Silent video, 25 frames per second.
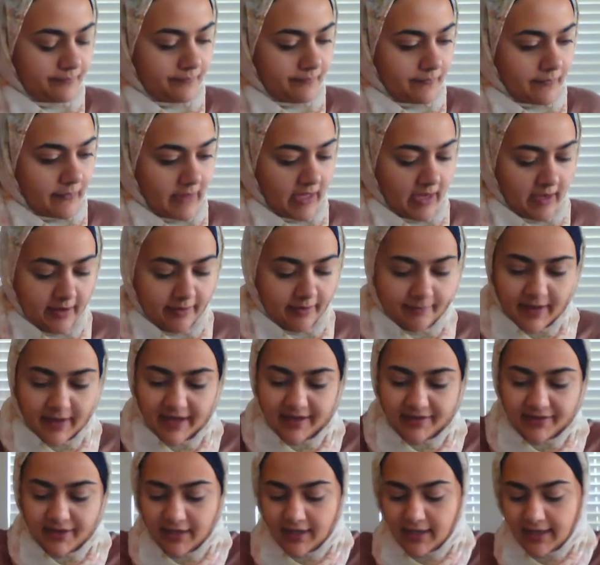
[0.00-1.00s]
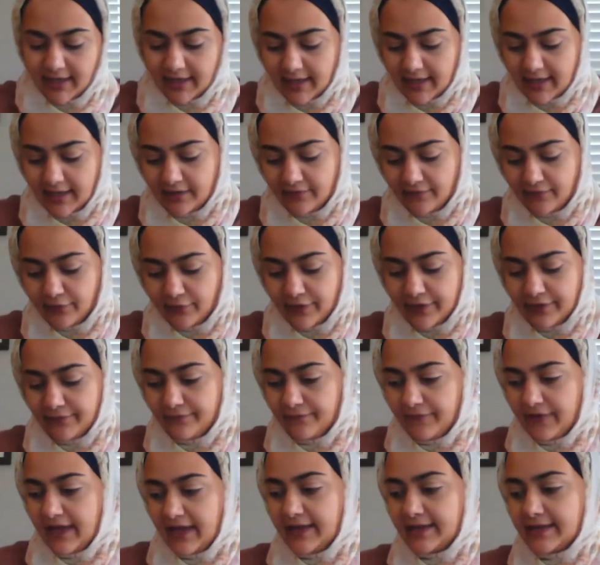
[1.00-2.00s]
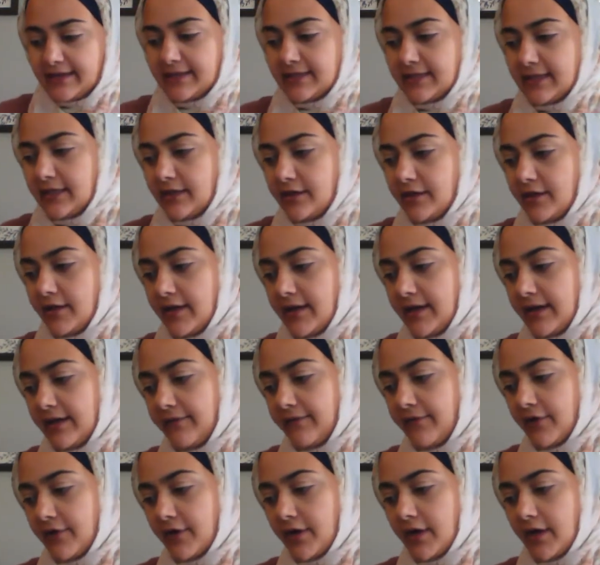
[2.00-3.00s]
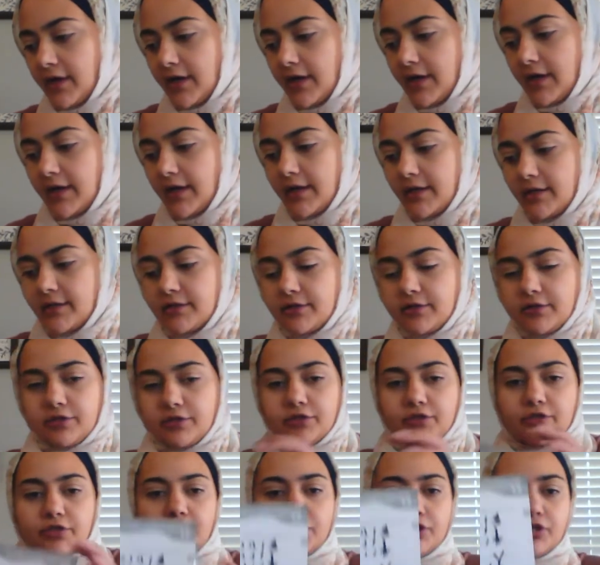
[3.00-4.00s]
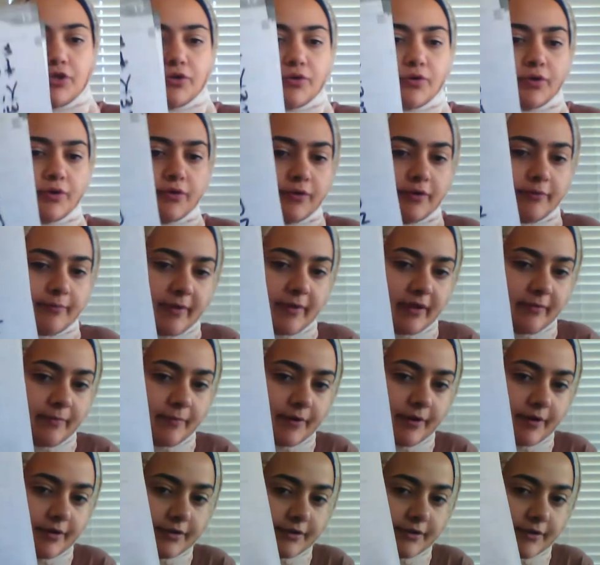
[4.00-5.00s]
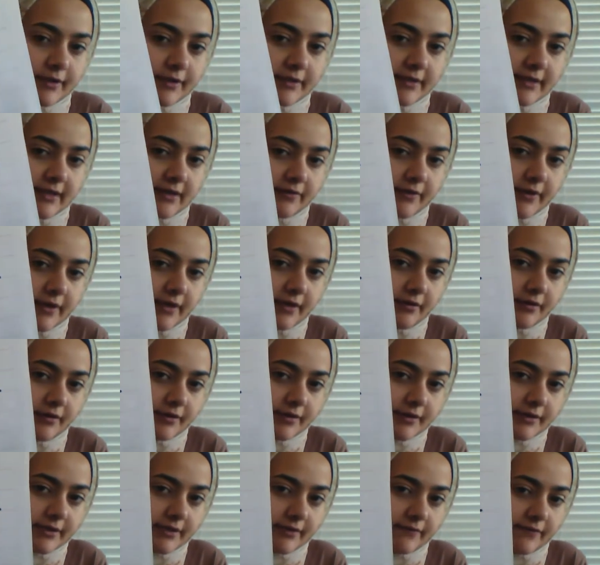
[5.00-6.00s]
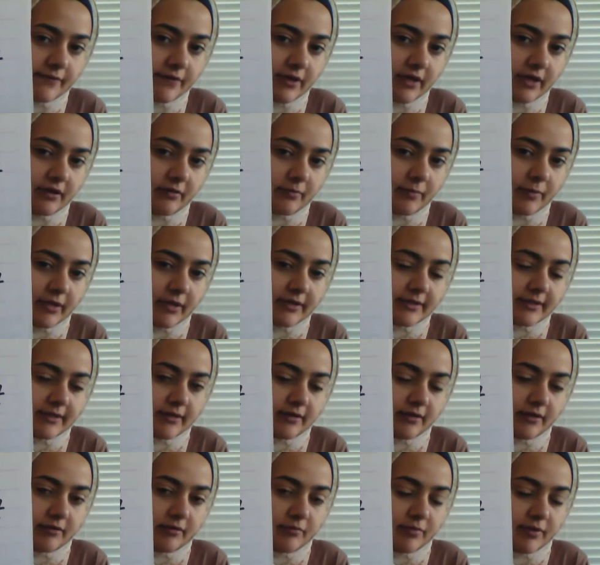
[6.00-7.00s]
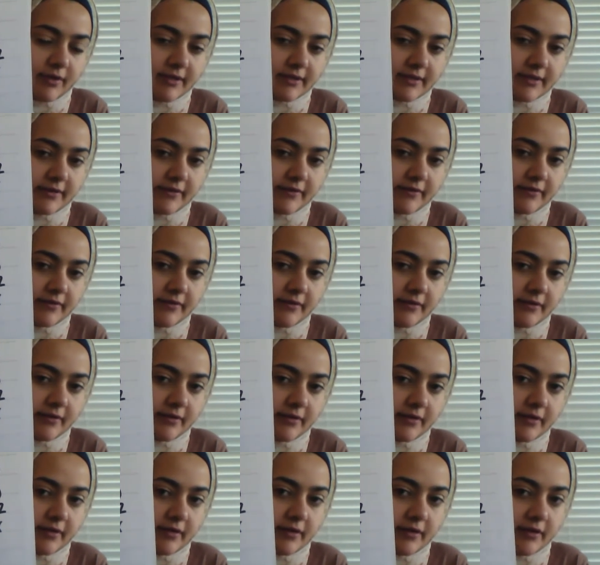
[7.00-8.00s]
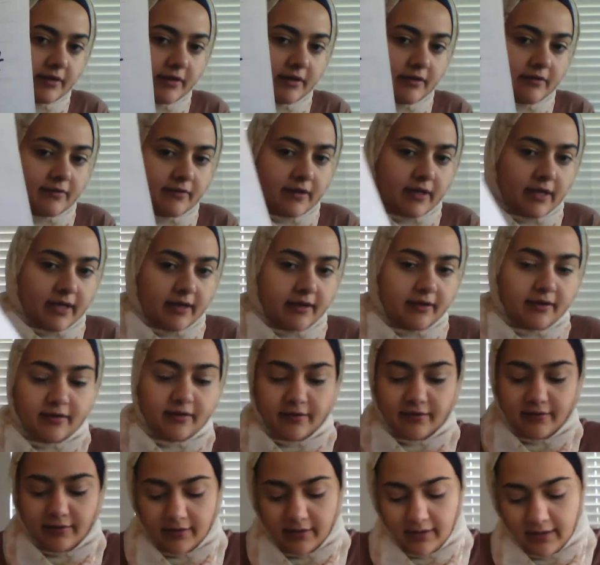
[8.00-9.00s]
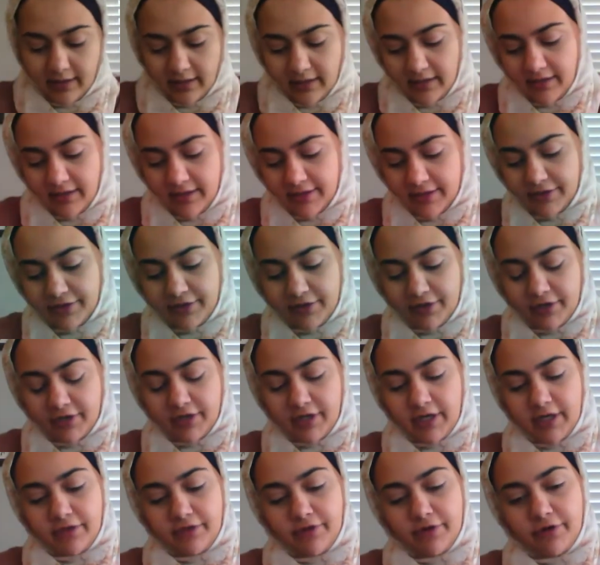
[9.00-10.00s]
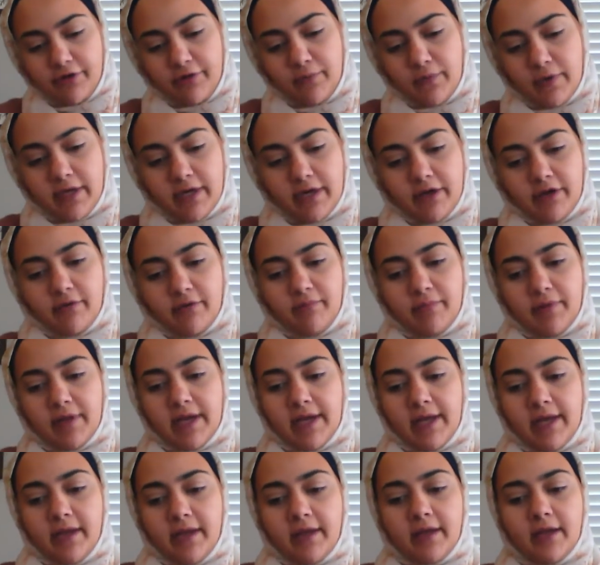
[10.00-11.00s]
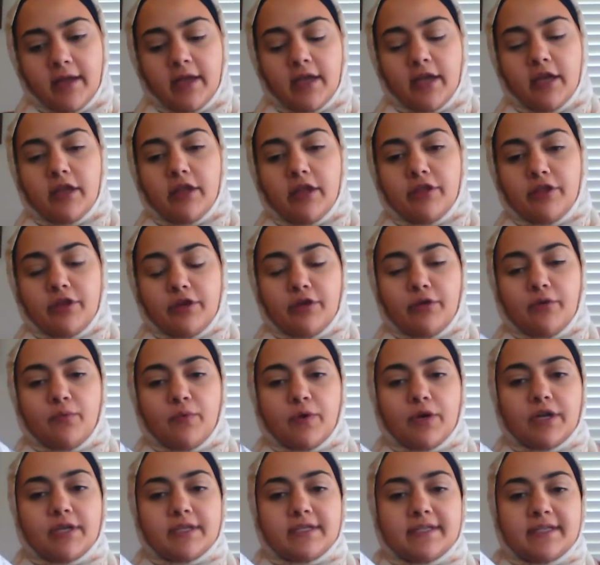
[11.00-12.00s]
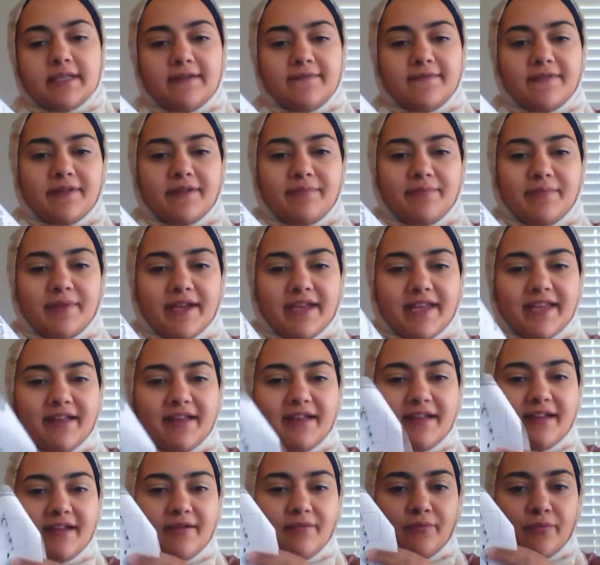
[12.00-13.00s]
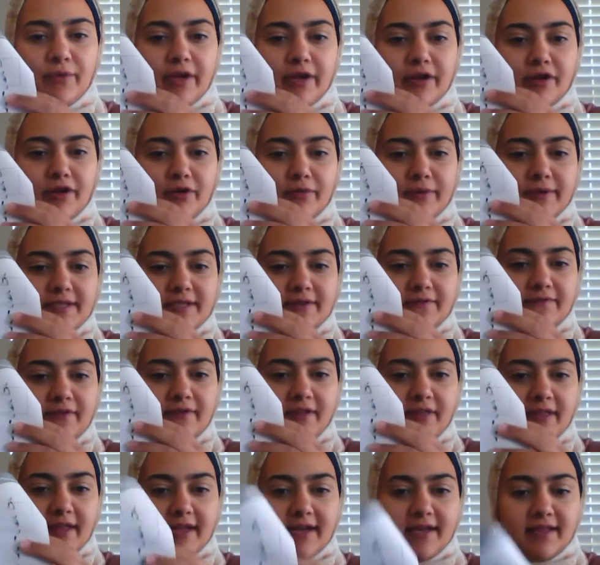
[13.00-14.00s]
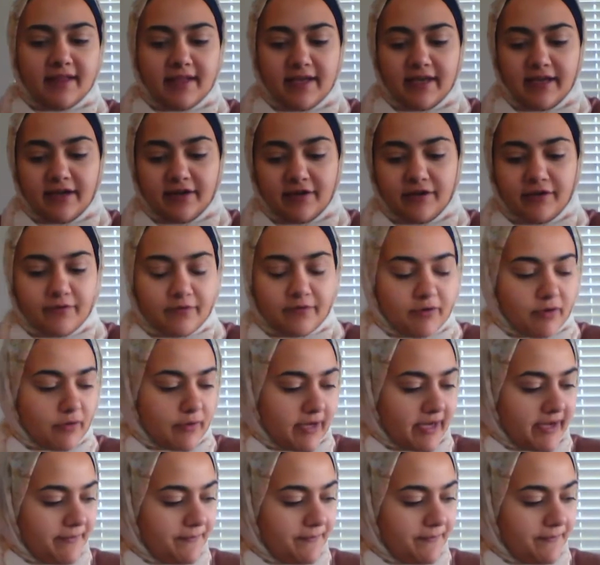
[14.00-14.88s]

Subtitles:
I think I kind of went fast here and I forgot to show you the paper, so that's how that looks. If you need to pause it, you can pause it. Okay. 30 and 31 are blank. The new words, leave them blank. We are going to fill that in later. Okay.